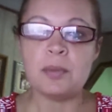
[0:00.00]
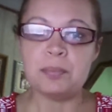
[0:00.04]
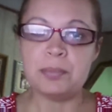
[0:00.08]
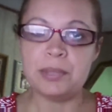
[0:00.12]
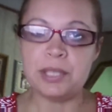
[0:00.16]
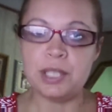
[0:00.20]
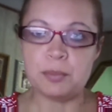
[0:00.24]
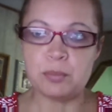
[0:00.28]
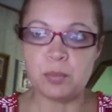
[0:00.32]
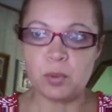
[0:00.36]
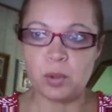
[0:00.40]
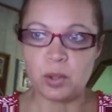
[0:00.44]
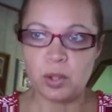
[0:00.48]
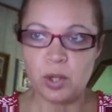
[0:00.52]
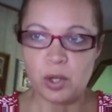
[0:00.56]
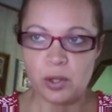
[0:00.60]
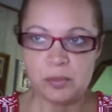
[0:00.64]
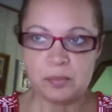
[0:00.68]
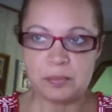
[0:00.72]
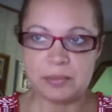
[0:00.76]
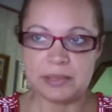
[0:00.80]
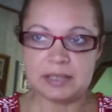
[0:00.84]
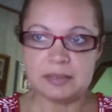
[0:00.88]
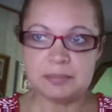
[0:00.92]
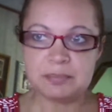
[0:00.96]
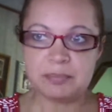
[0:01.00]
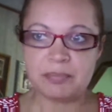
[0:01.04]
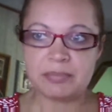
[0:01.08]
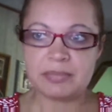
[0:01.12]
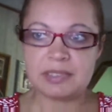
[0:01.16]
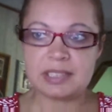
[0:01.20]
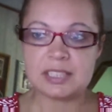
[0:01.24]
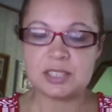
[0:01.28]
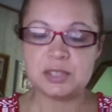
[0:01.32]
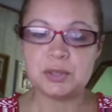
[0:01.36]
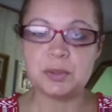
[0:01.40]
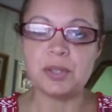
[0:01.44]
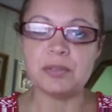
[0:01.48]
being more open
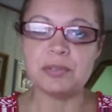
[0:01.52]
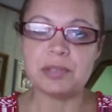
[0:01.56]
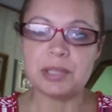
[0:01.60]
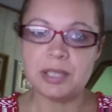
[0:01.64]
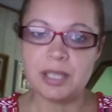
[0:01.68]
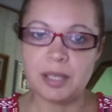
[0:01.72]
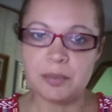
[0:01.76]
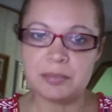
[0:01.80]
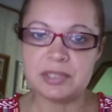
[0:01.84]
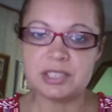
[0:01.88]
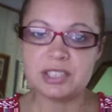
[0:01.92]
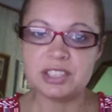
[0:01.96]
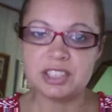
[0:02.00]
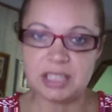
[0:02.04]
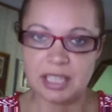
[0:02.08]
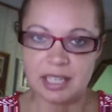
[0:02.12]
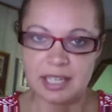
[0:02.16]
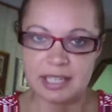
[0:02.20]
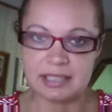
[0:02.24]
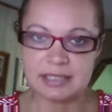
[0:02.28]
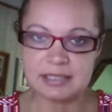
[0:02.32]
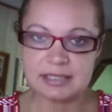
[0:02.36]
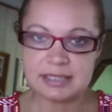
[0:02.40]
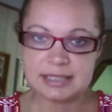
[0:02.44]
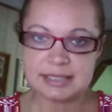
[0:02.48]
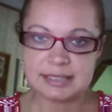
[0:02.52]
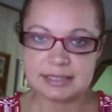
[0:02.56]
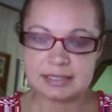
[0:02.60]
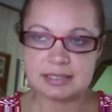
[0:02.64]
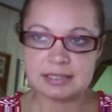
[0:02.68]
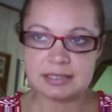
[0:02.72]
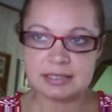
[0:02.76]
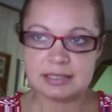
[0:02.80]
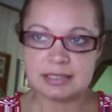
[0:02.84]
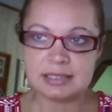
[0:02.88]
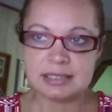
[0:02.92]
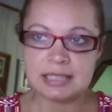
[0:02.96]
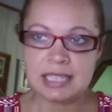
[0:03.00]
to overcome the shyness,
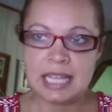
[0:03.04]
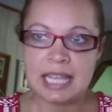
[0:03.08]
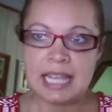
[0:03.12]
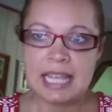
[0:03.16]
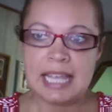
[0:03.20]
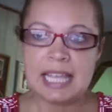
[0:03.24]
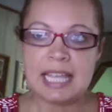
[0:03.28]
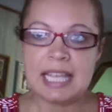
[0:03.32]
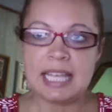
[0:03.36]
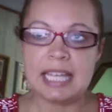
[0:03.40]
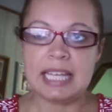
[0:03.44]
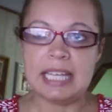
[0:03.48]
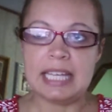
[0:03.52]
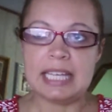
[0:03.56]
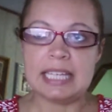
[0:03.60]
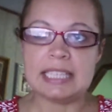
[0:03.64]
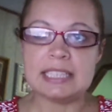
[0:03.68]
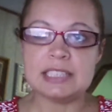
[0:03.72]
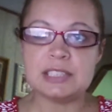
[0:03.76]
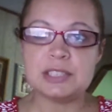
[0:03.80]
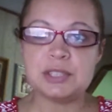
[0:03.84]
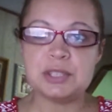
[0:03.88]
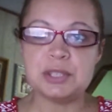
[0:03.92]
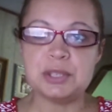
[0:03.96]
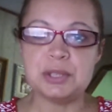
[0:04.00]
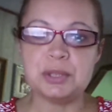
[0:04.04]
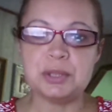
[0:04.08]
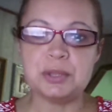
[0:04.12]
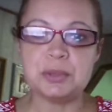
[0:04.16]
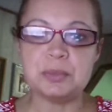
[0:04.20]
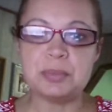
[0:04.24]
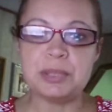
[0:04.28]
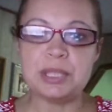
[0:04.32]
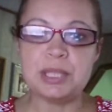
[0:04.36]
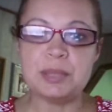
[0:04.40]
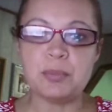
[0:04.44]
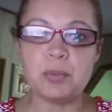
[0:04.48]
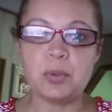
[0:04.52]
and to
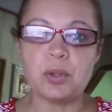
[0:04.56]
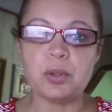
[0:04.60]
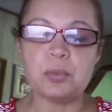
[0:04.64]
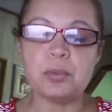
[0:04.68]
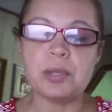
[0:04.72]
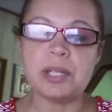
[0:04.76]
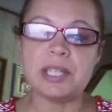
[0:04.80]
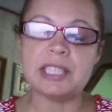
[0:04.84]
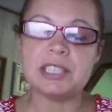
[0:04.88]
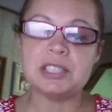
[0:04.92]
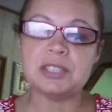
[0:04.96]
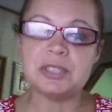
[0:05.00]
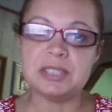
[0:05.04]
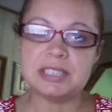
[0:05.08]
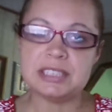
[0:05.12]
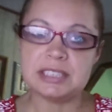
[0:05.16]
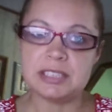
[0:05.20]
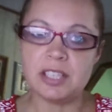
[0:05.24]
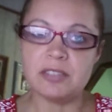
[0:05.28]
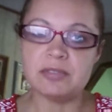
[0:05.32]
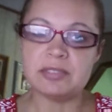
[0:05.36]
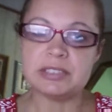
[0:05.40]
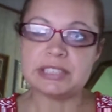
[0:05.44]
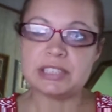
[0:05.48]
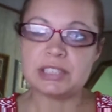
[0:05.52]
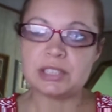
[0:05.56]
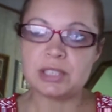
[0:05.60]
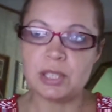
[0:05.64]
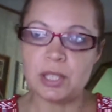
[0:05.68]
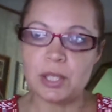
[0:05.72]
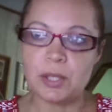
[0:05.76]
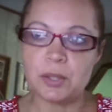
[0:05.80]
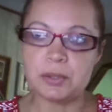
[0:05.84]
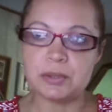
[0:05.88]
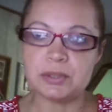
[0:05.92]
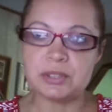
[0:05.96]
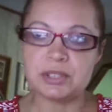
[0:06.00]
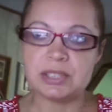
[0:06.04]
be more willing to
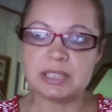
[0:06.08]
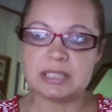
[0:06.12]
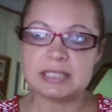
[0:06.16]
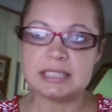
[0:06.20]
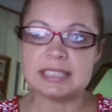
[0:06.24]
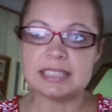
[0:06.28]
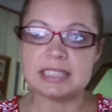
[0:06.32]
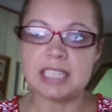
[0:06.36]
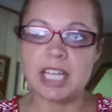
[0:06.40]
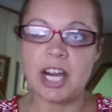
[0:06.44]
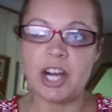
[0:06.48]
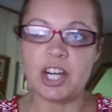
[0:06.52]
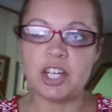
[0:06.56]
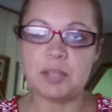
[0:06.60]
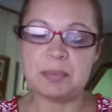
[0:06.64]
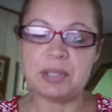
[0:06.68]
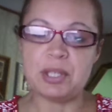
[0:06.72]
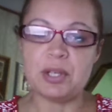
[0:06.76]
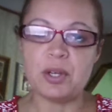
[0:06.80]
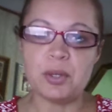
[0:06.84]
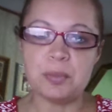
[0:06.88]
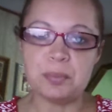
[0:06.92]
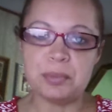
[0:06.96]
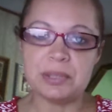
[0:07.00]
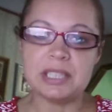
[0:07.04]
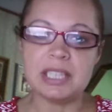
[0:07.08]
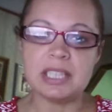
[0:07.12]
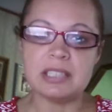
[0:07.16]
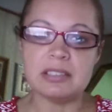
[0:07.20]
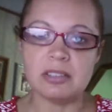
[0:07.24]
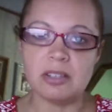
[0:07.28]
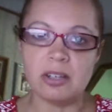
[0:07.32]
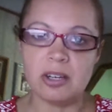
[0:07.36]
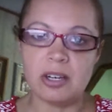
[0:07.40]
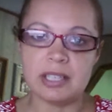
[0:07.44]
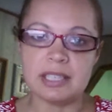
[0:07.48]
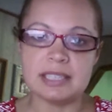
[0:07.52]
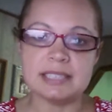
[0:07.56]
self-disclose, desire to be open and
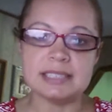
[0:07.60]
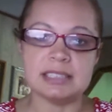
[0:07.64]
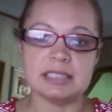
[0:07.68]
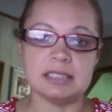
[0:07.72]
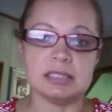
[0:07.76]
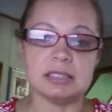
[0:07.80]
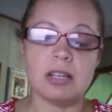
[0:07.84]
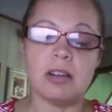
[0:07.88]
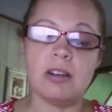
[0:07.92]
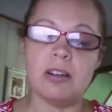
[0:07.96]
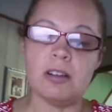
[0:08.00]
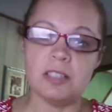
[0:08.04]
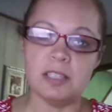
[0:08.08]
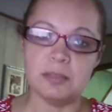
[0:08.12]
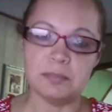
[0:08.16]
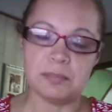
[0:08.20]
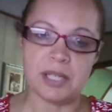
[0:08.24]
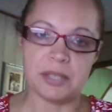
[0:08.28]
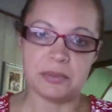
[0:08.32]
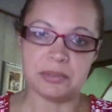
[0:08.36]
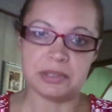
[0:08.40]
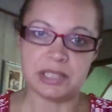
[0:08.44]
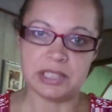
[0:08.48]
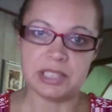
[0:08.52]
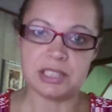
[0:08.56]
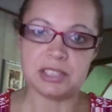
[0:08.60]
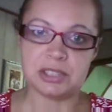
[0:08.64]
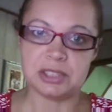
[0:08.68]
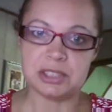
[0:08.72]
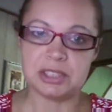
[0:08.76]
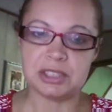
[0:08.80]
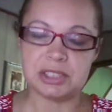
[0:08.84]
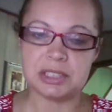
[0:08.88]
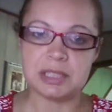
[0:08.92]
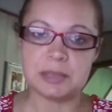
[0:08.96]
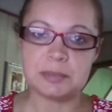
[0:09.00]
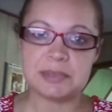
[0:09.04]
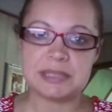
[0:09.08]
honest in all of my
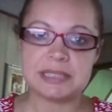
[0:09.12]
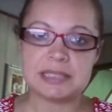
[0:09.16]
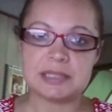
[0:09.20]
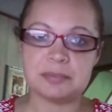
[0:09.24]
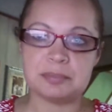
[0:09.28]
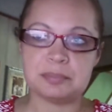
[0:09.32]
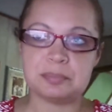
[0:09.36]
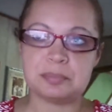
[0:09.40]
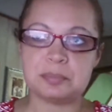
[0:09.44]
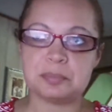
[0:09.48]
relationships.